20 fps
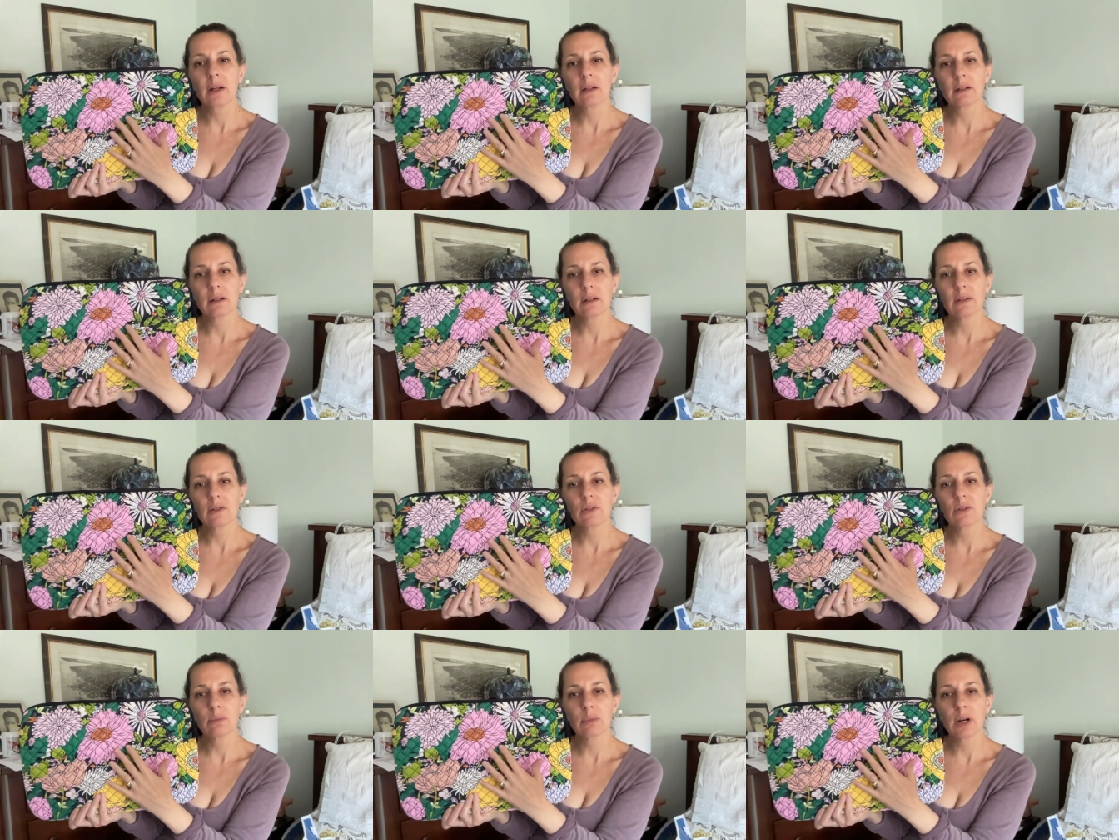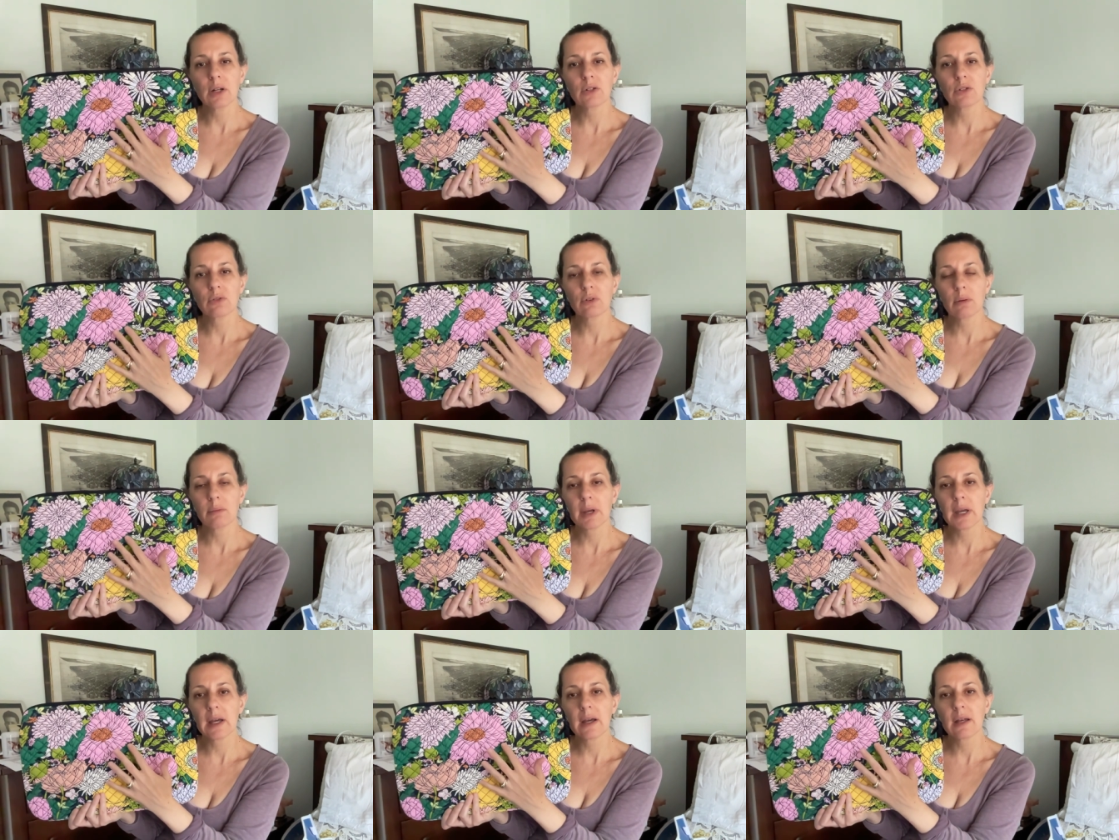a little too much for
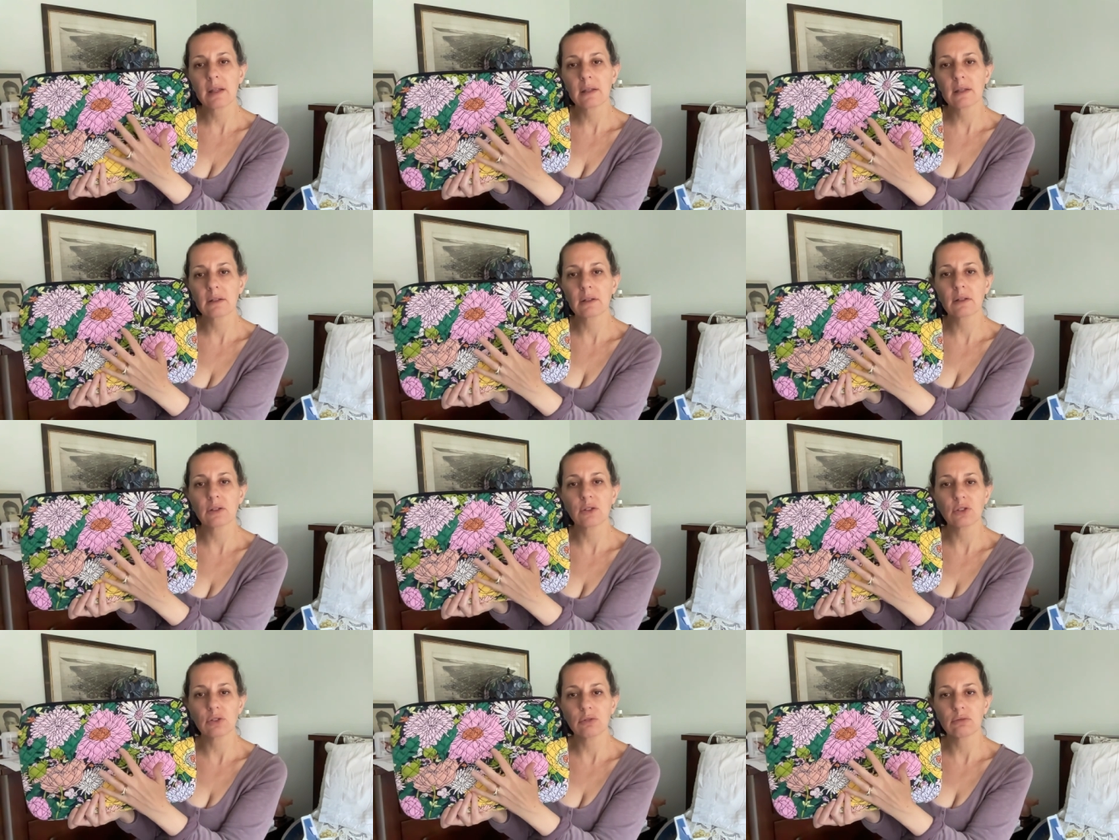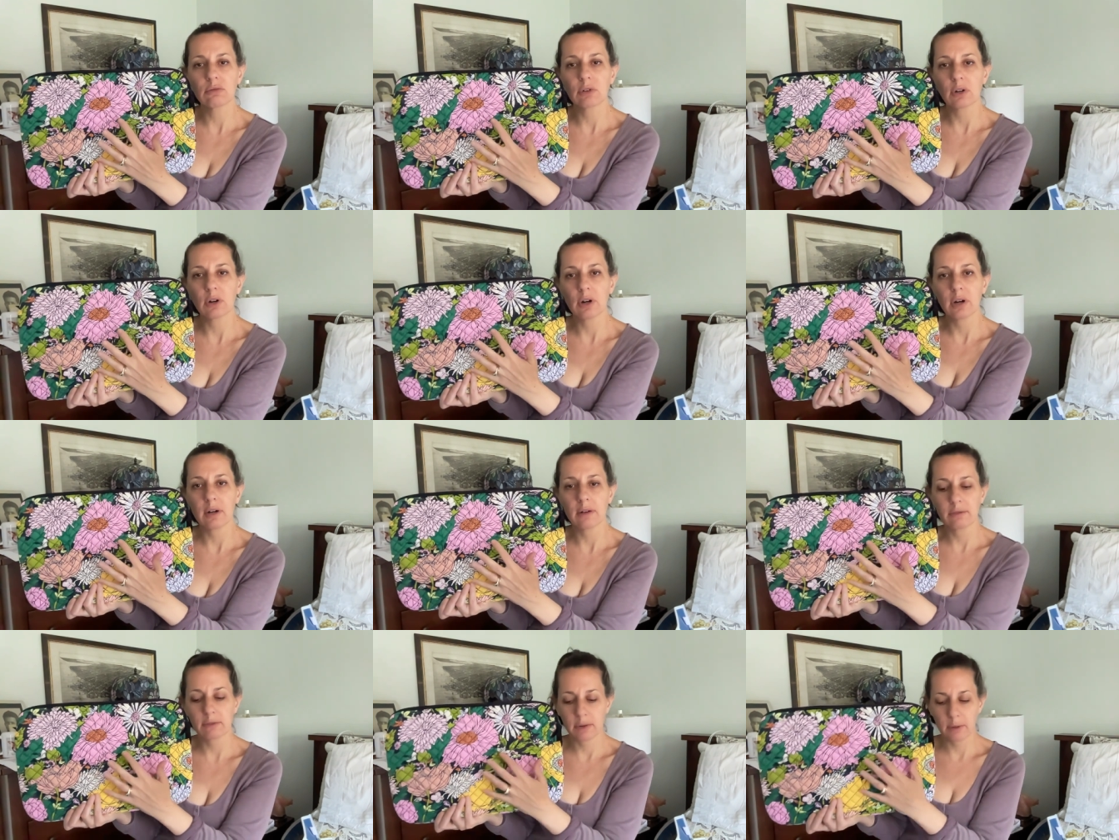me. It's a little too raw
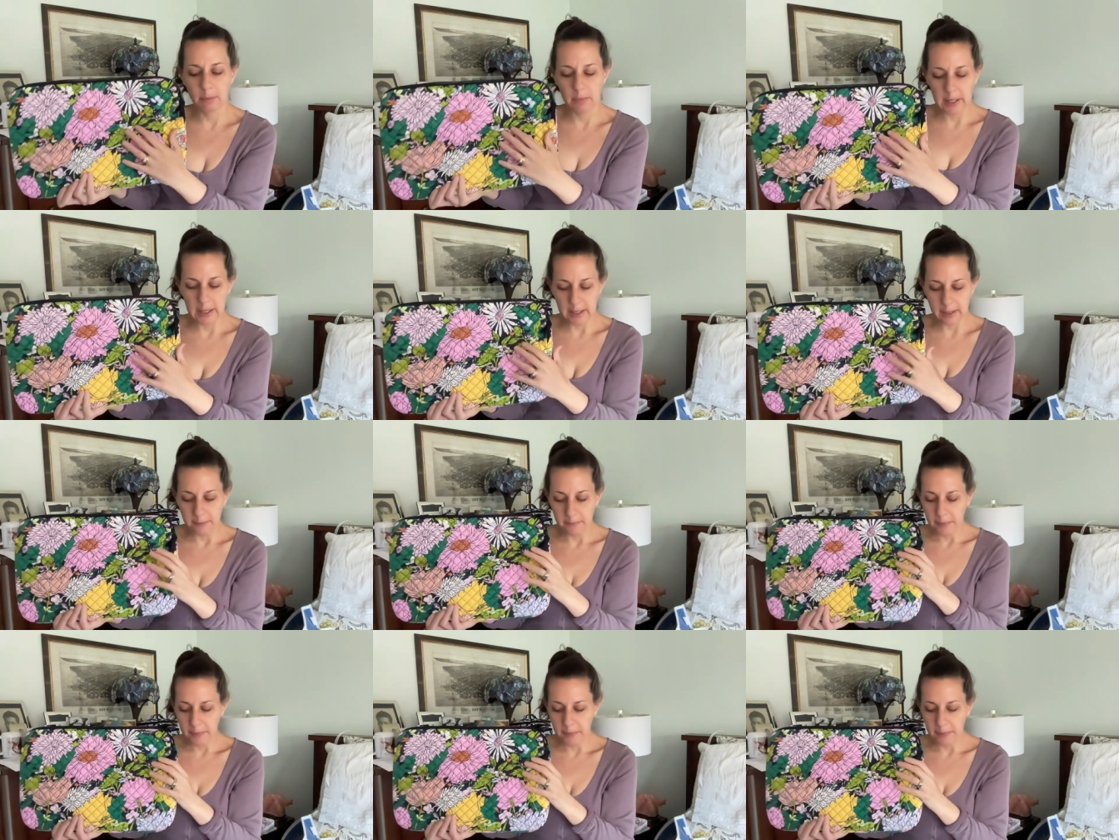for me.